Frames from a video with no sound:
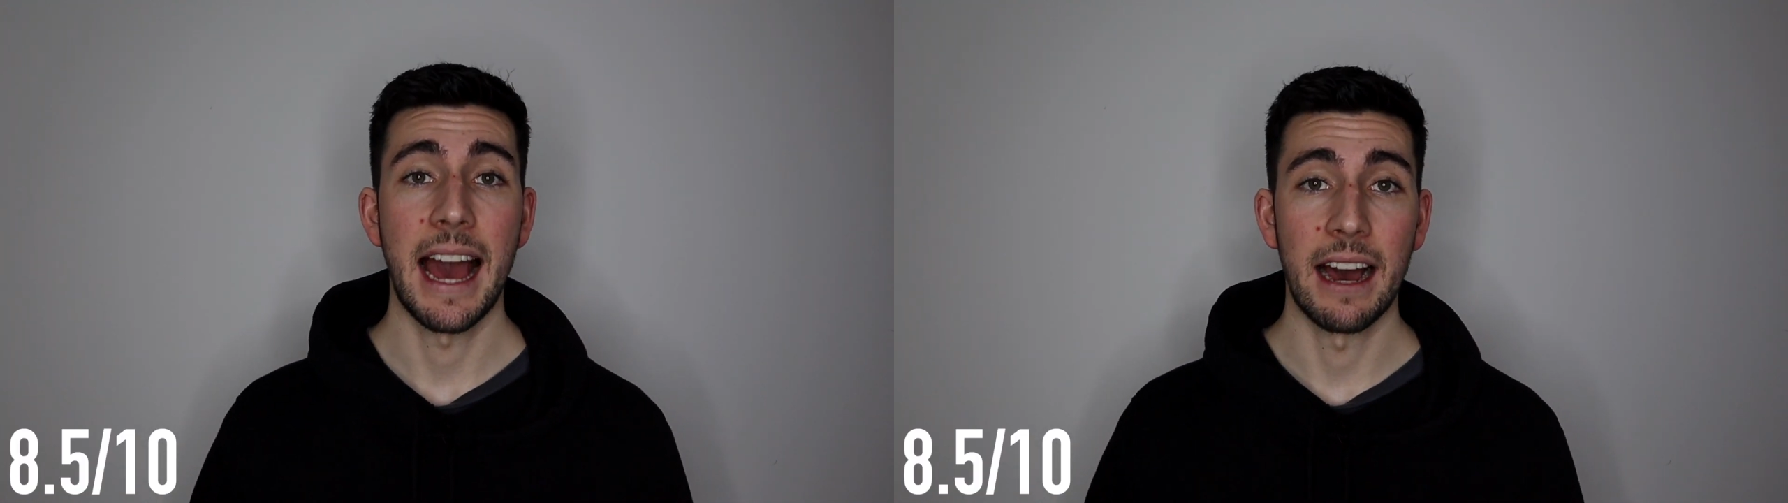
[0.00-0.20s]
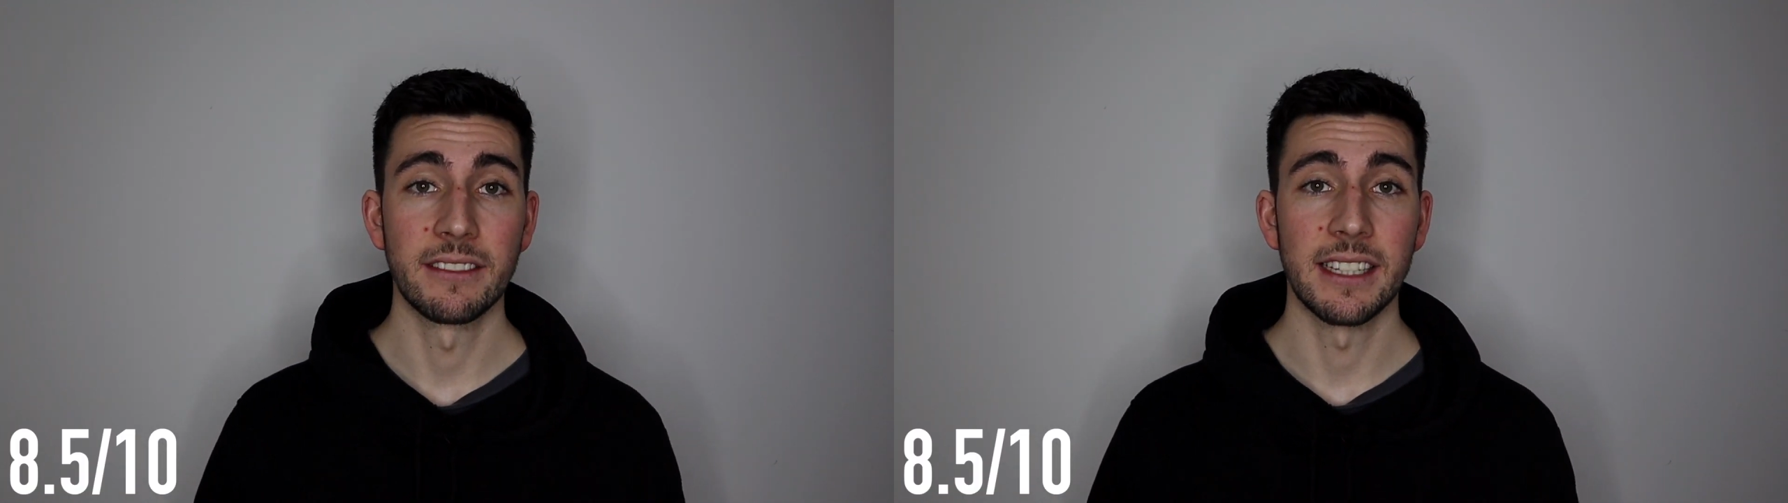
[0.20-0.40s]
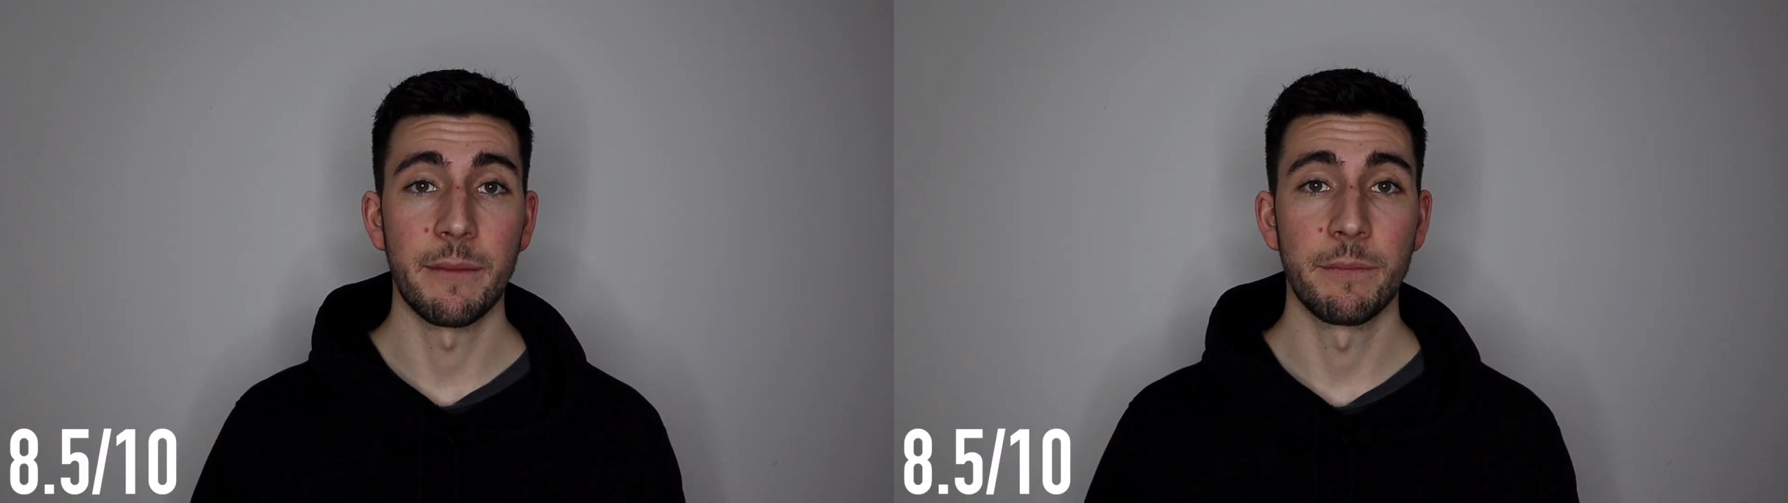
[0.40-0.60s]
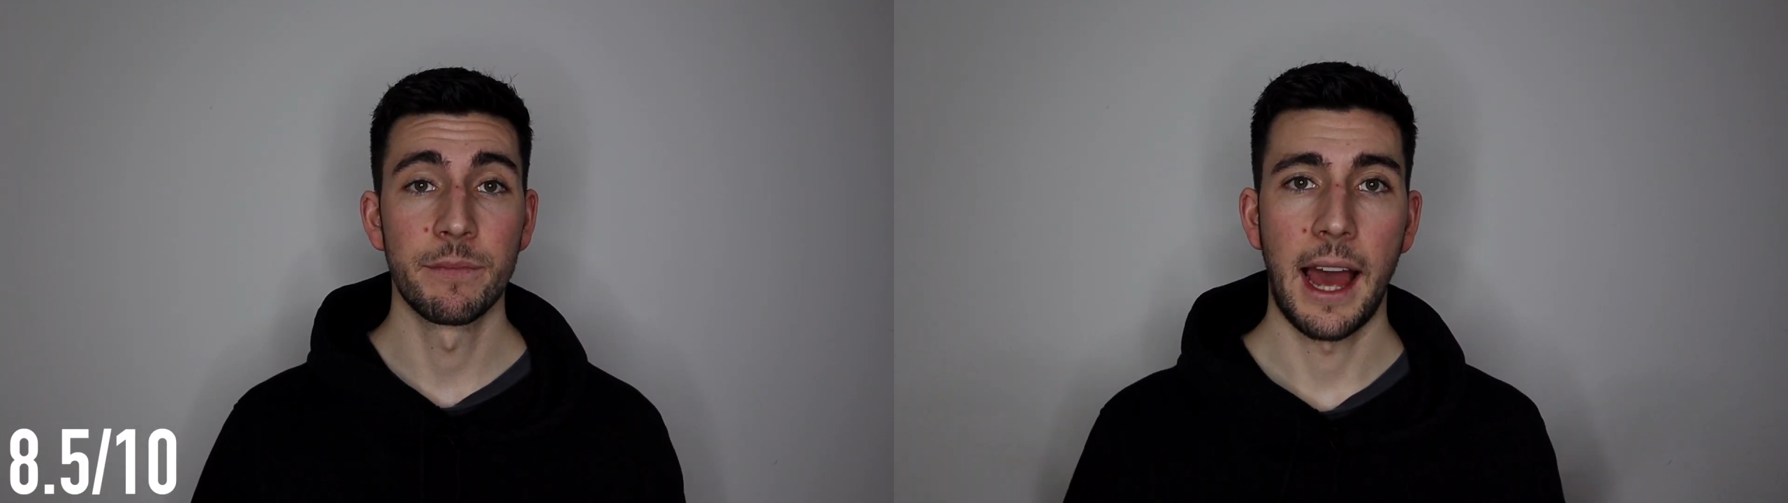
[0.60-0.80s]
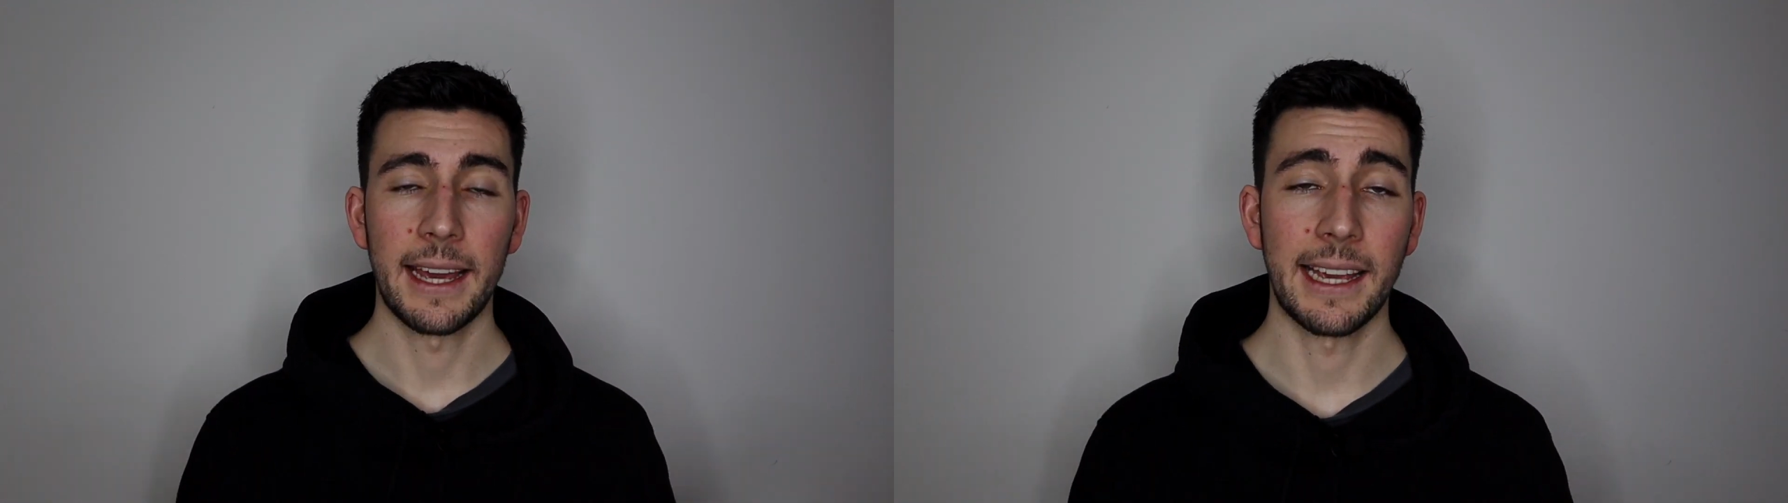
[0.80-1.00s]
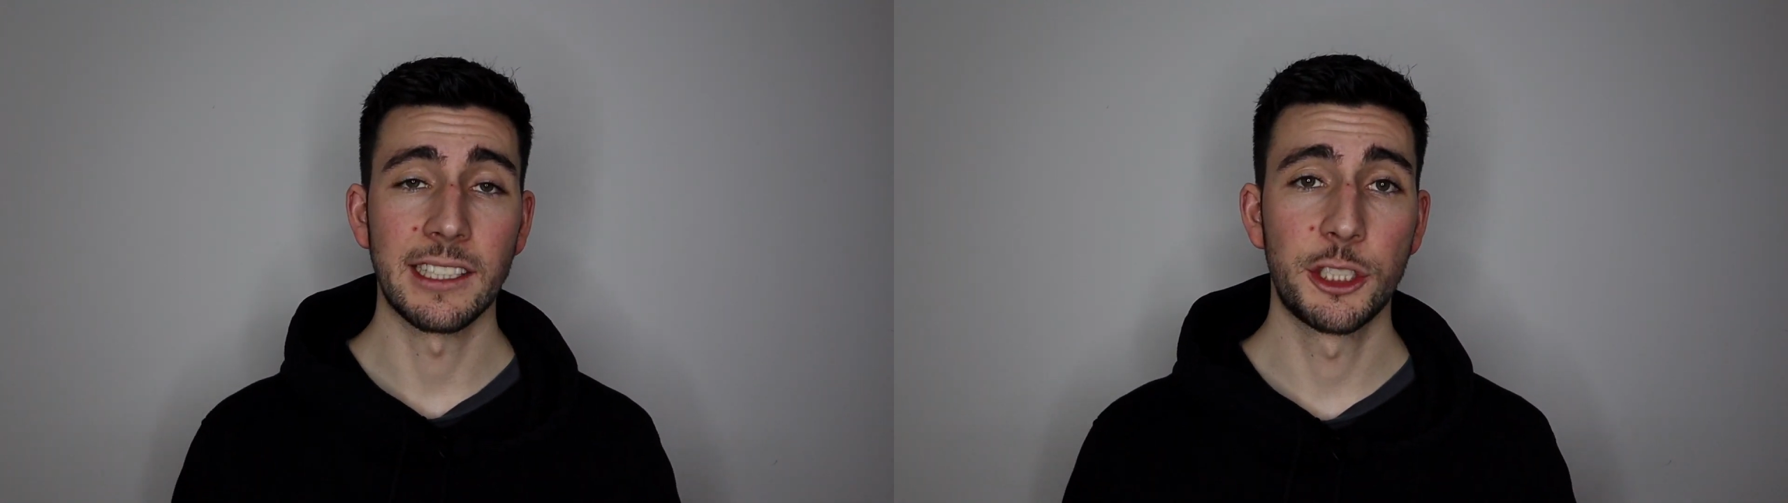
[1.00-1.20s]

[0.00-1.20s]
out of 10. Okay,